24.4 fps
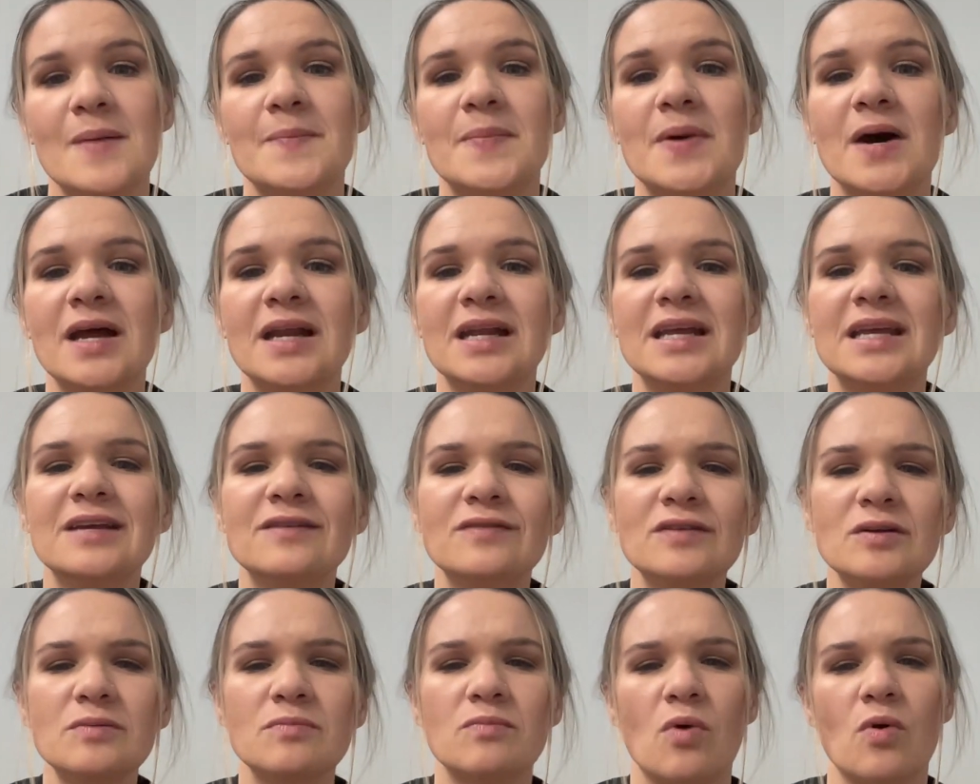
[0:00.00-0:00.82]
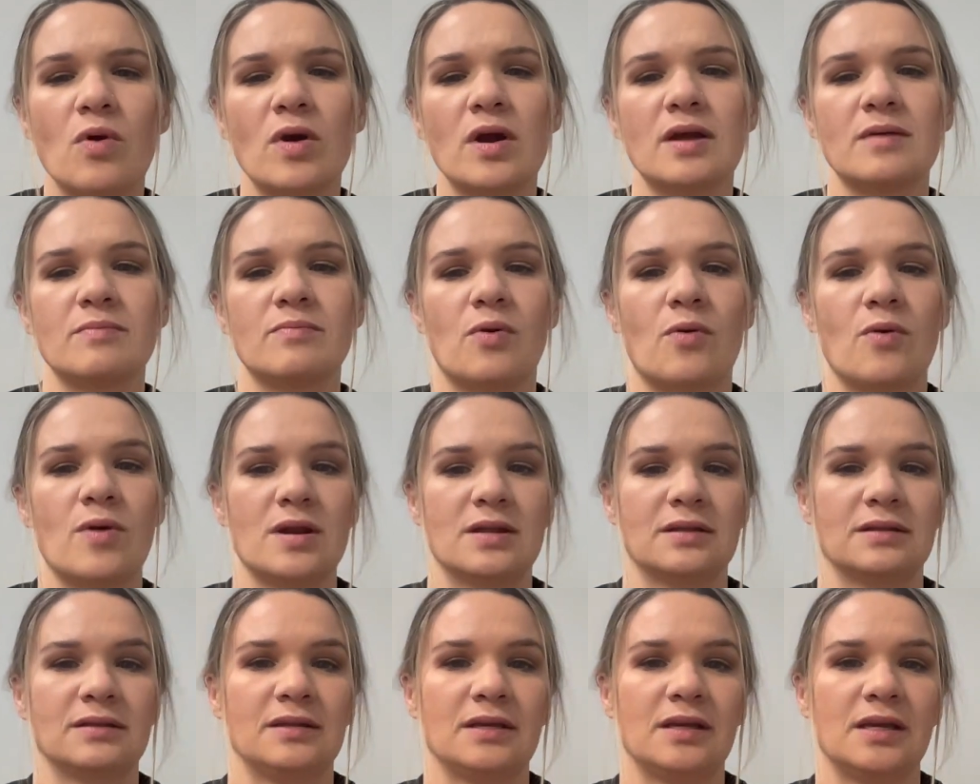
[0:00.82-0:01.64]
But even more
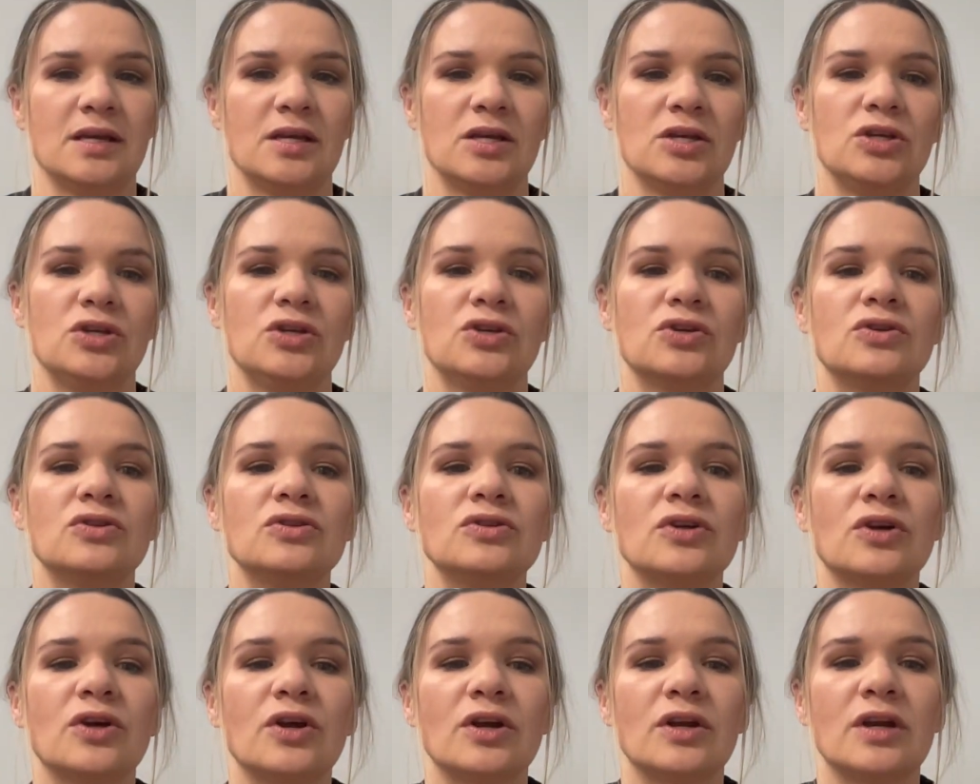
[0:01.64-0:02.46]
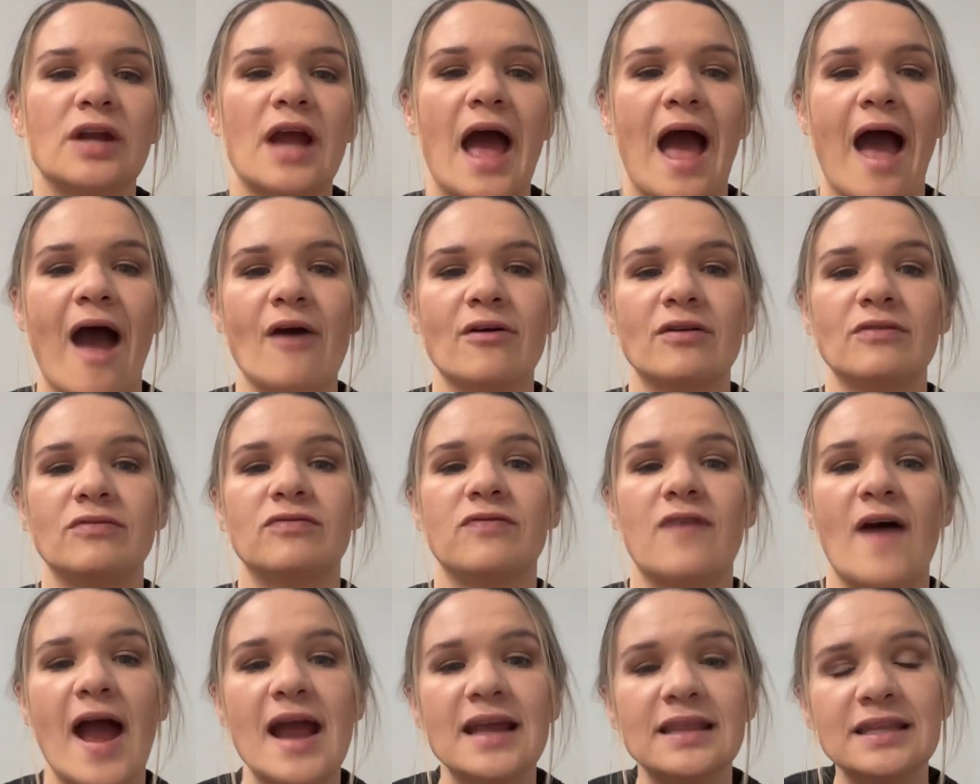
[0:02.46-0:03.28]
importantly, you'll learn how to
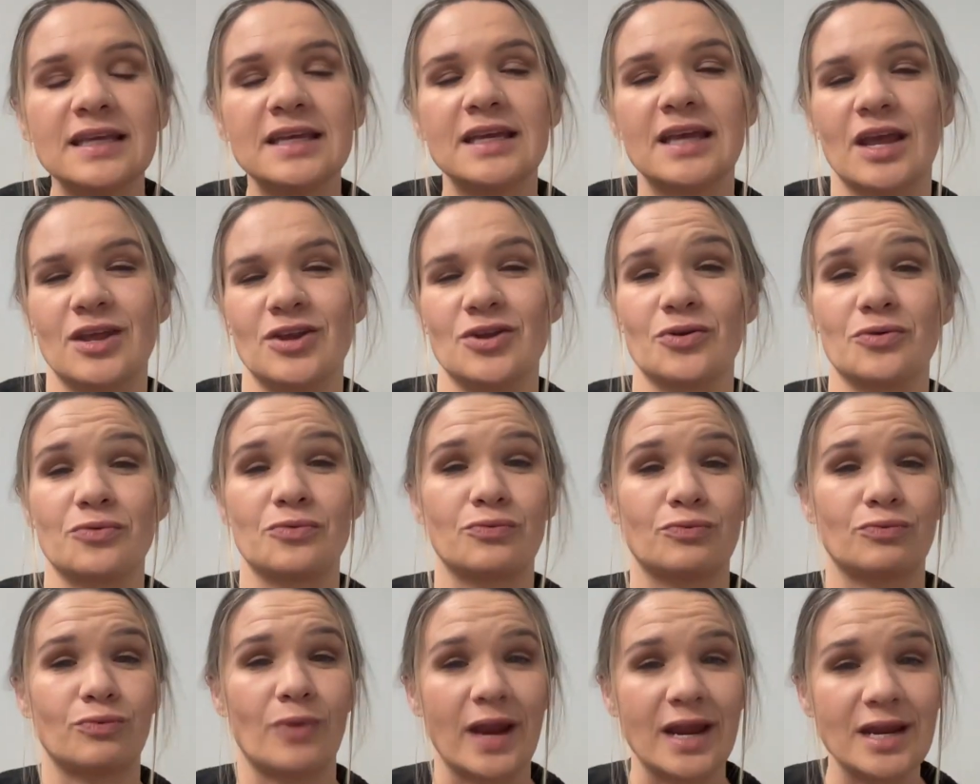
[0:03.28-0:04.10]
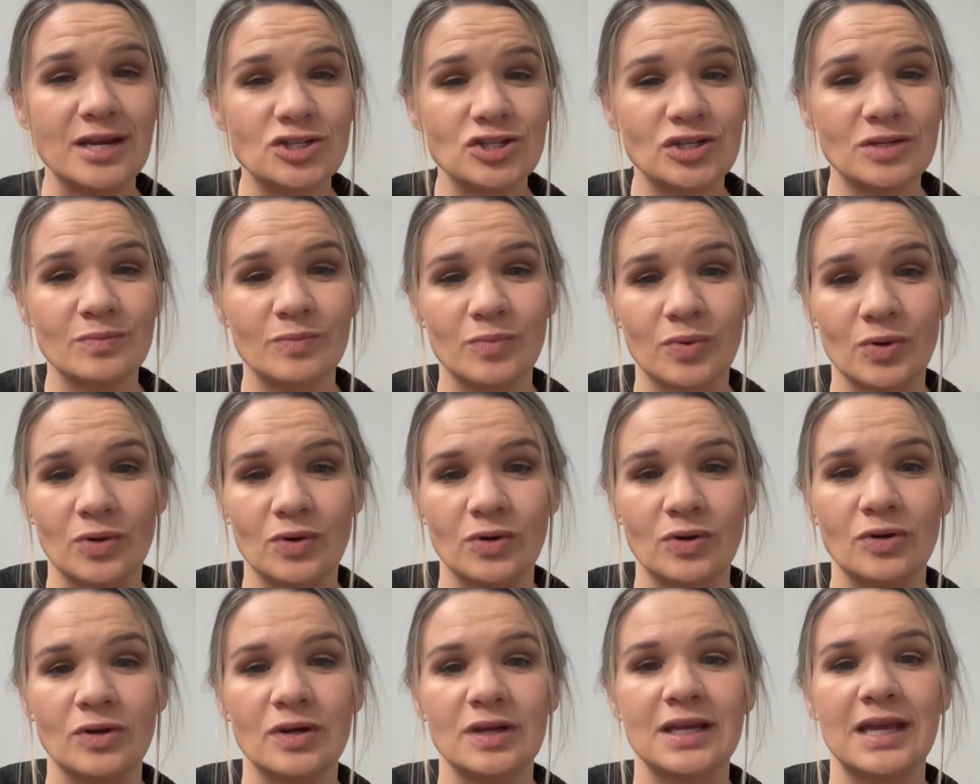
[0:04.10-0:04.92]
finally get your raging
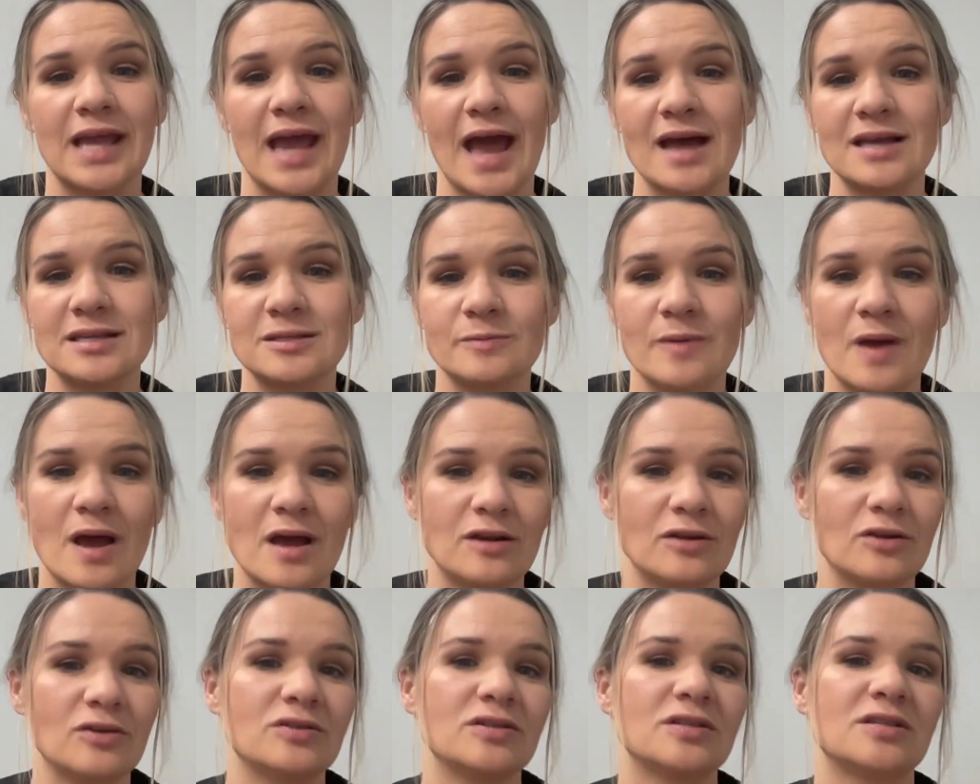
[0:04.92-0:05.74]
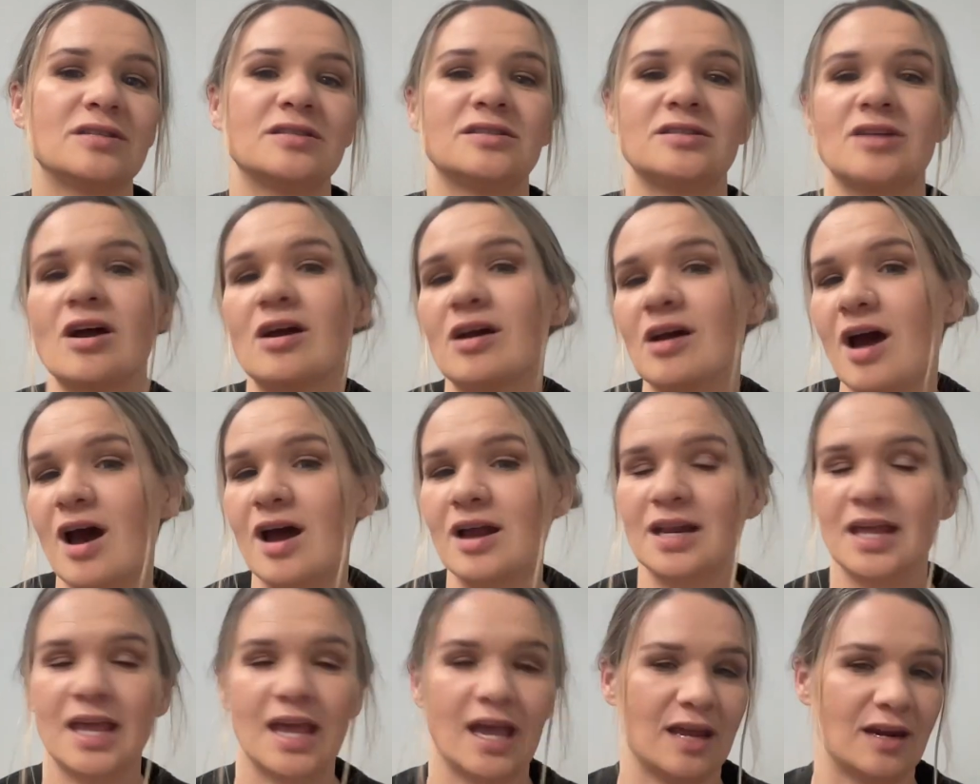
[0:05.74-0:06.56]
bull, gas pedal stuck
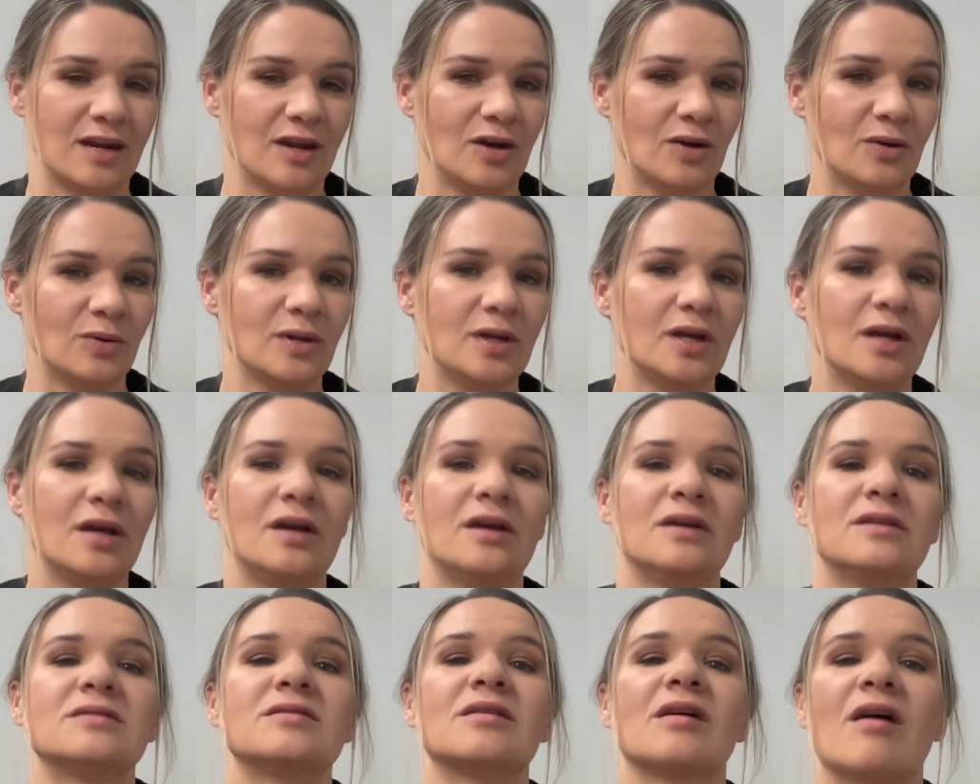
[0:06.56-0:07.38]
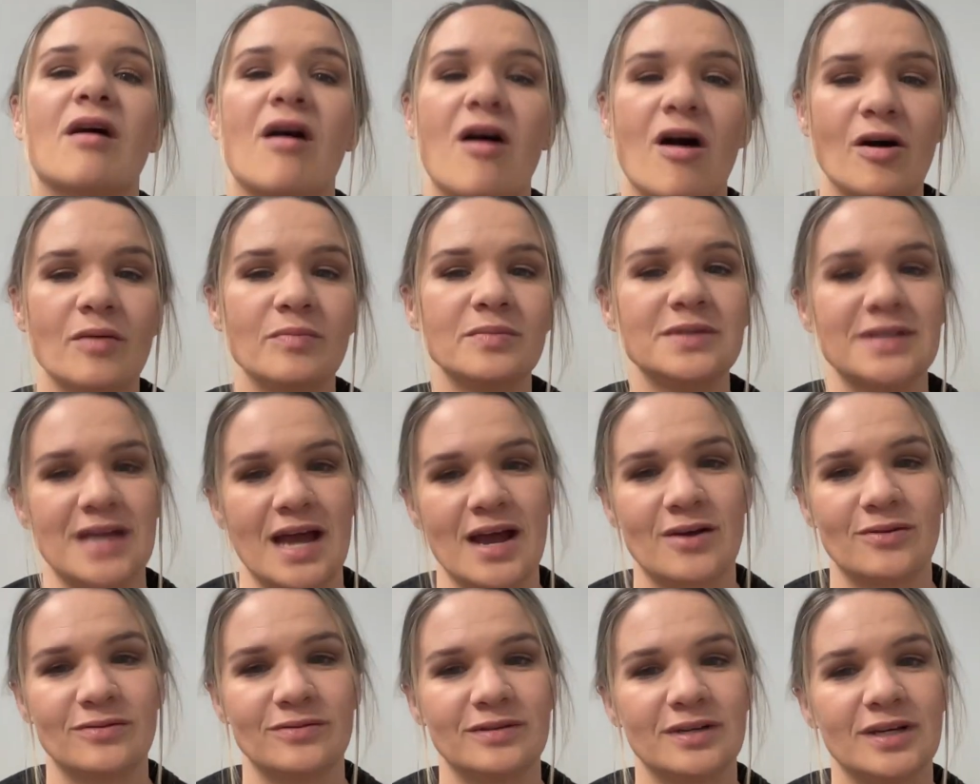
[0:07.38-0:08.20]
on kiddo to calm
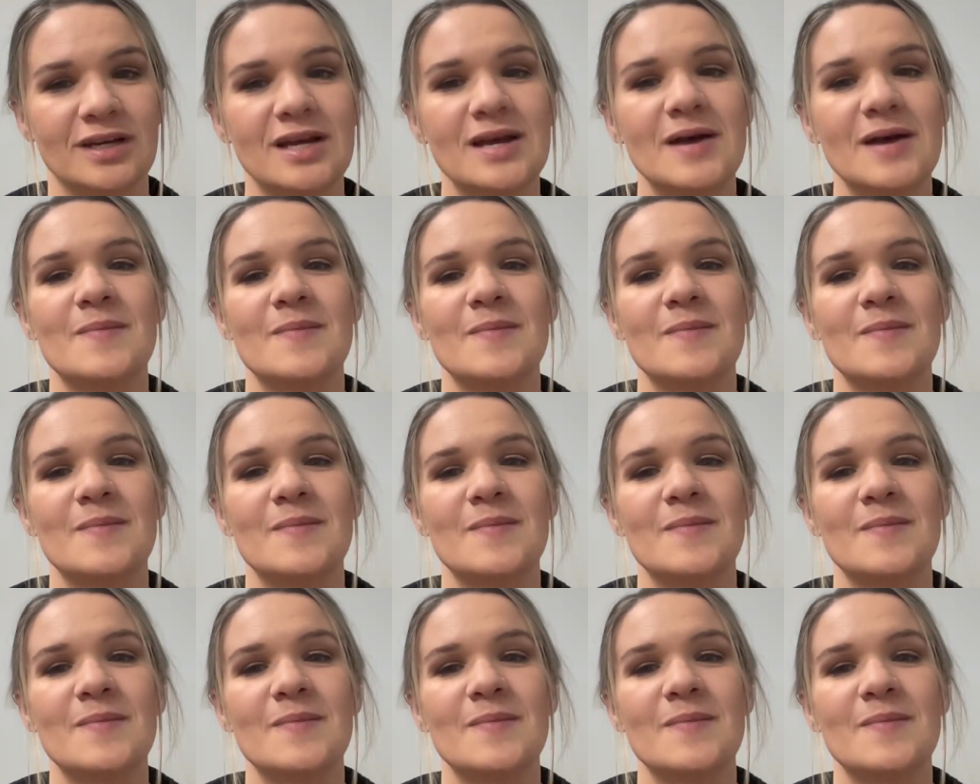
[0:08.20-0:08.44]
down,